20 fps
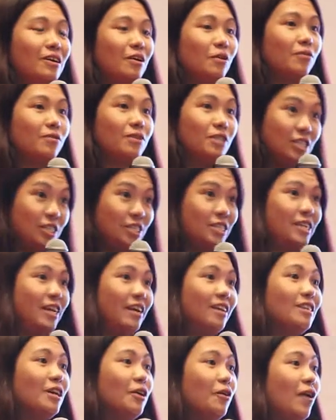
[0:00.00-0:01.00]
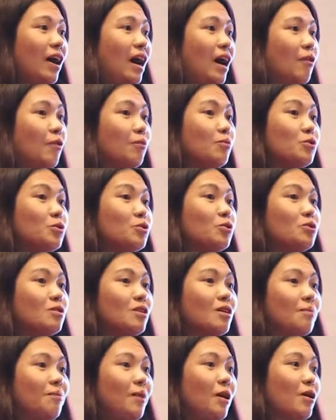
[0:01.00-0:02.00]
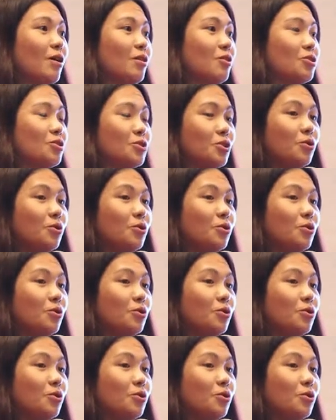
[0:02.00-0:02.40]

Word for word: will be collected by the finance